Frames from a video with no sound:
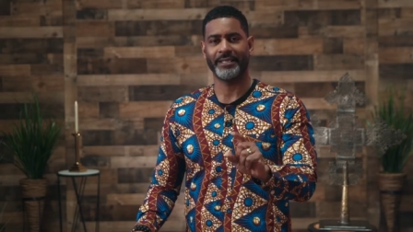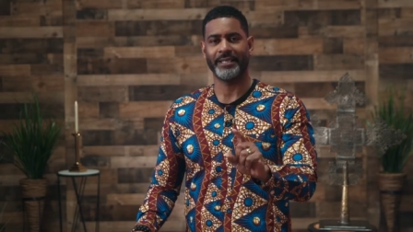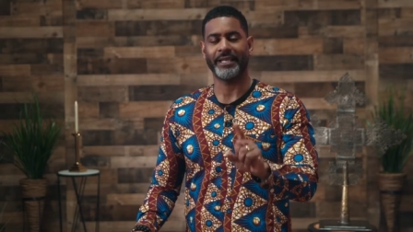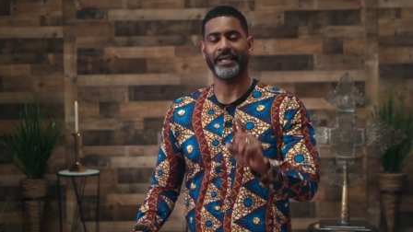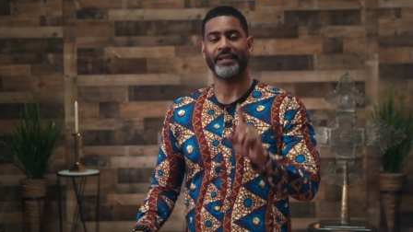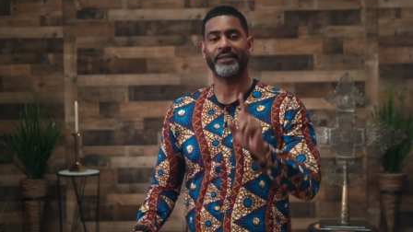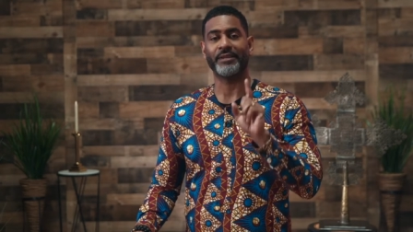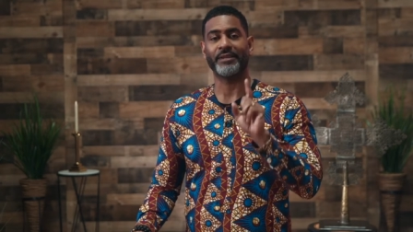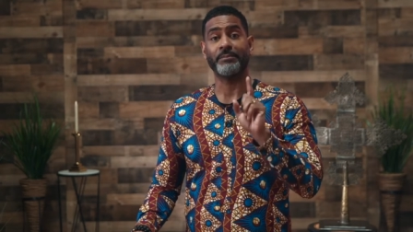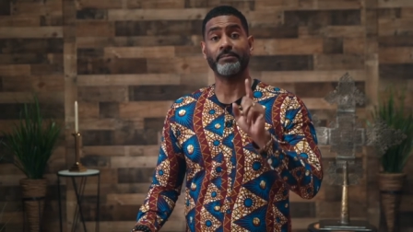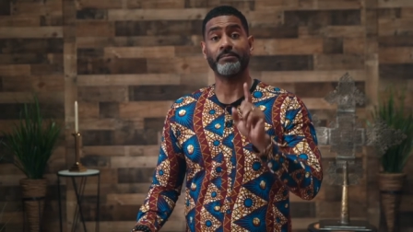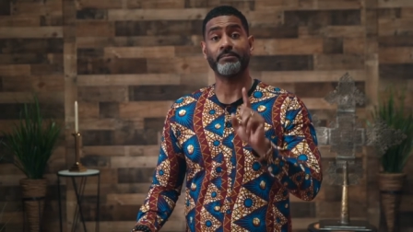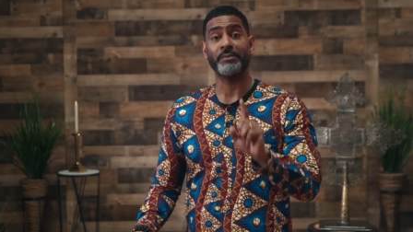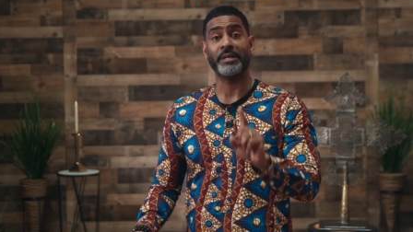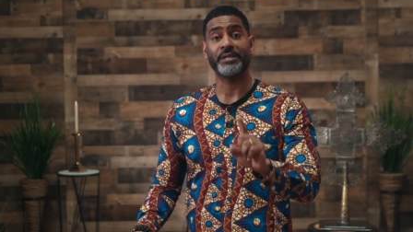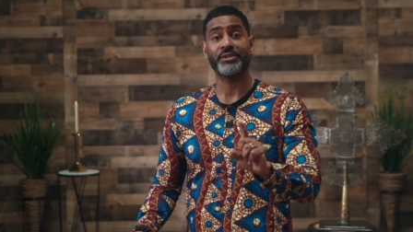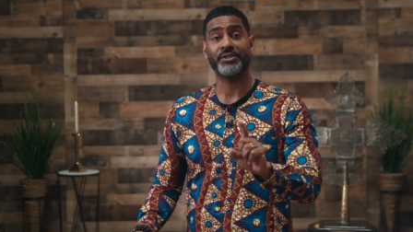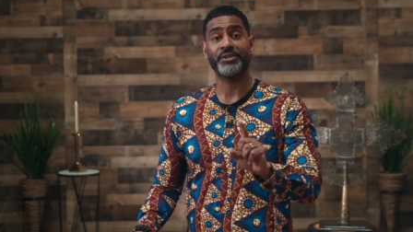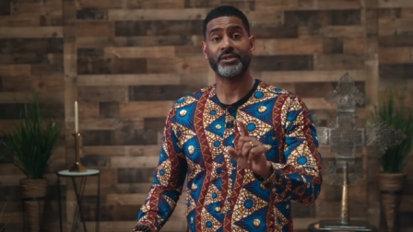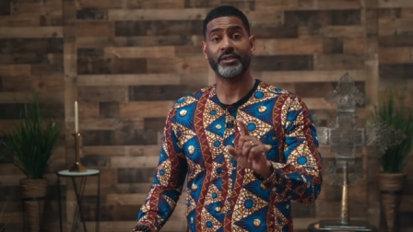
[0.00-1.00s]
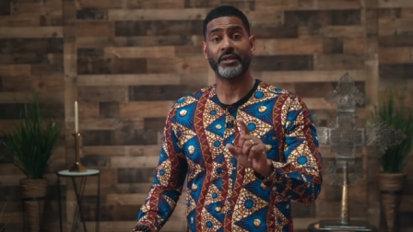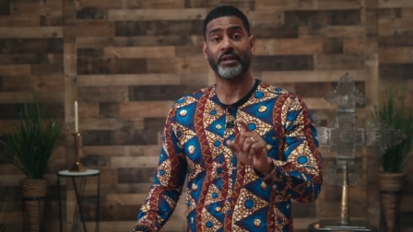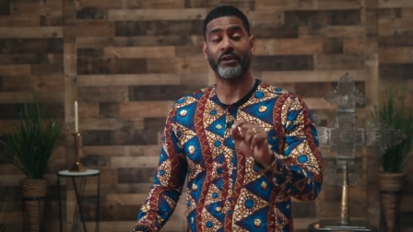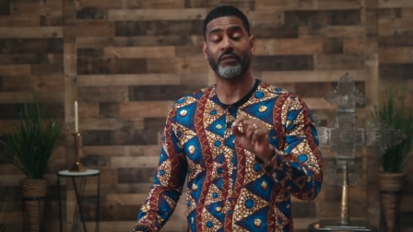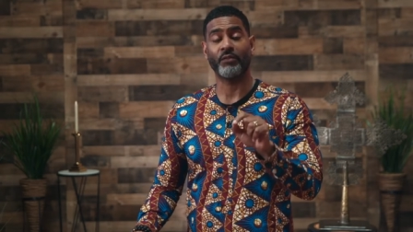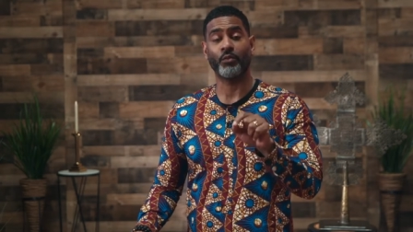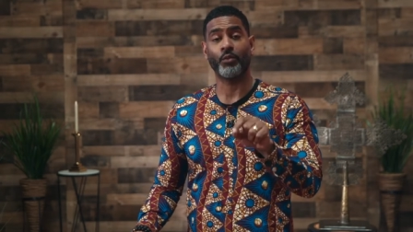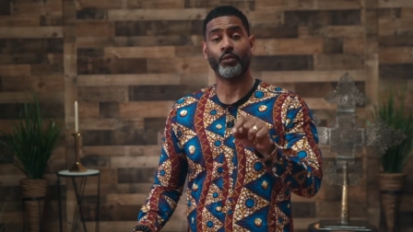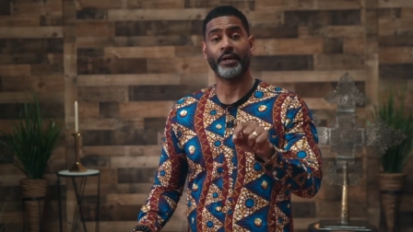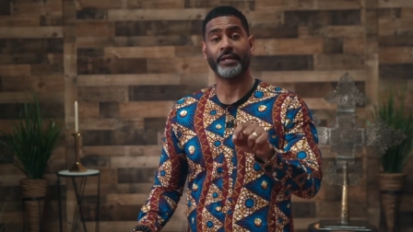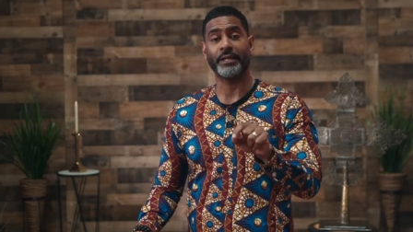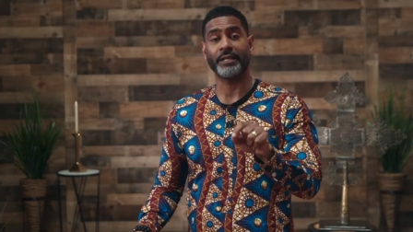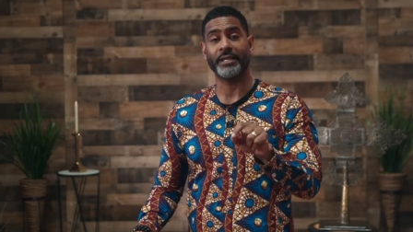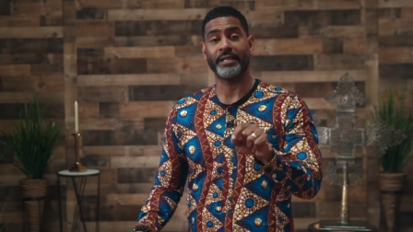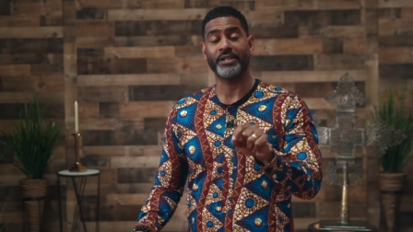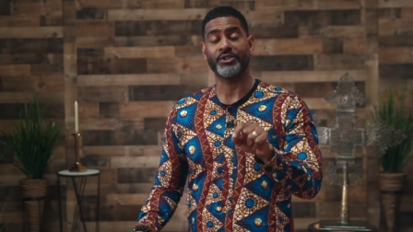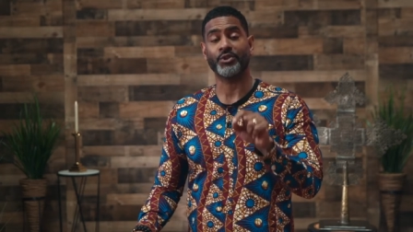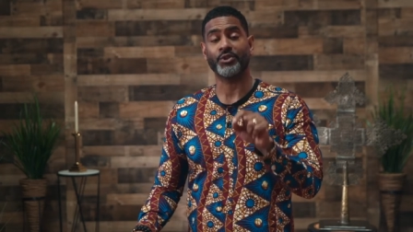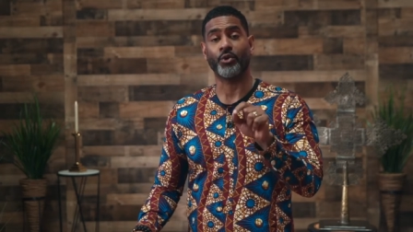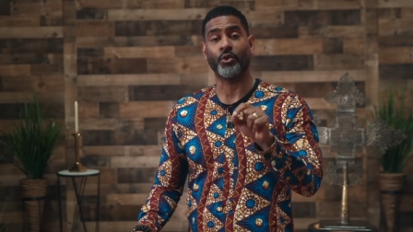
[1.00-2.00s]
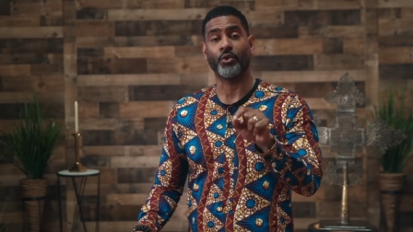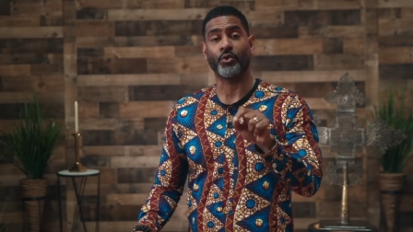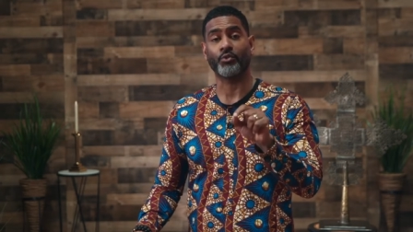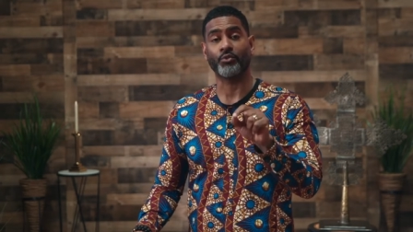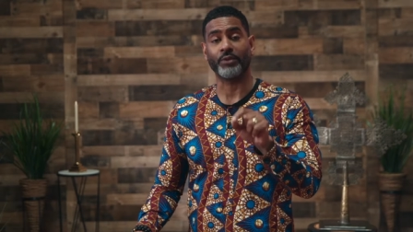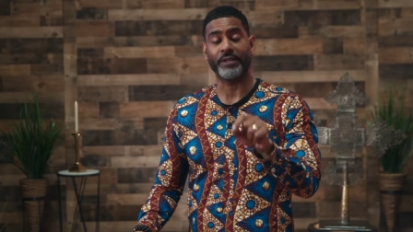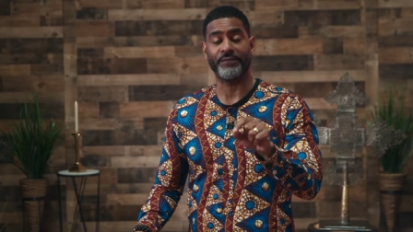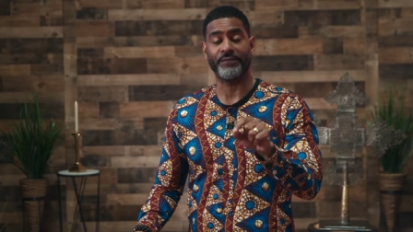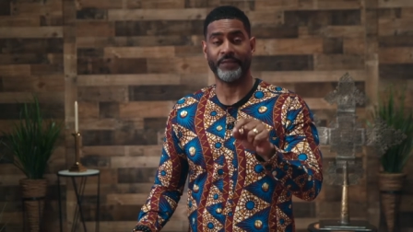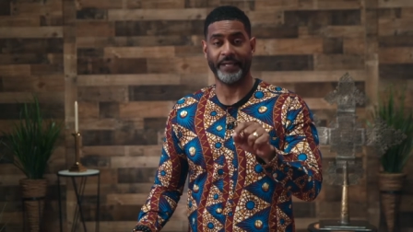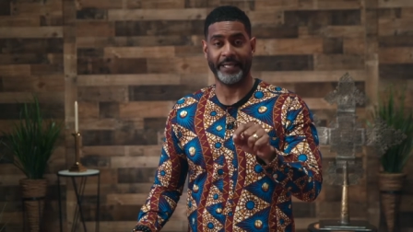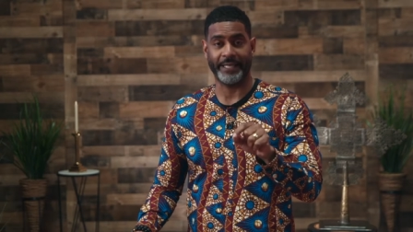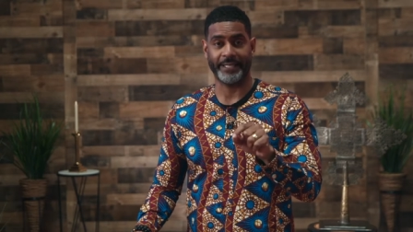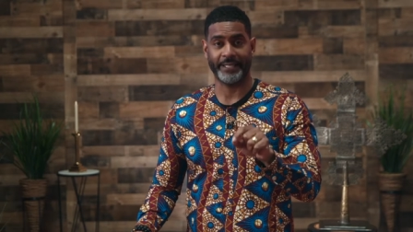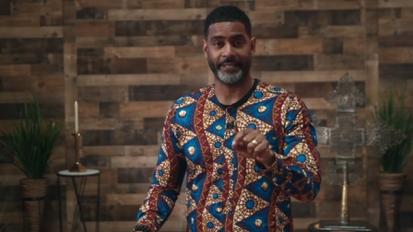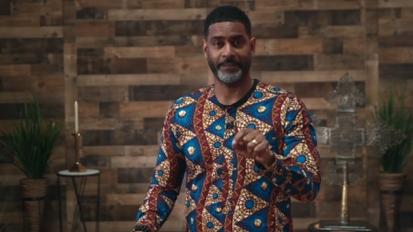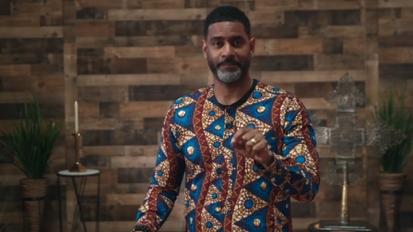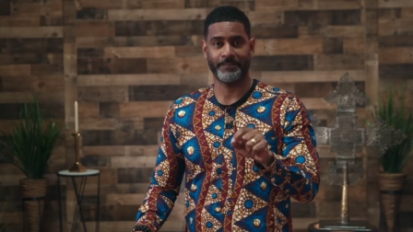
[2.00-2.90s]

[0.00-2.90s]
in the midst of what is horrific.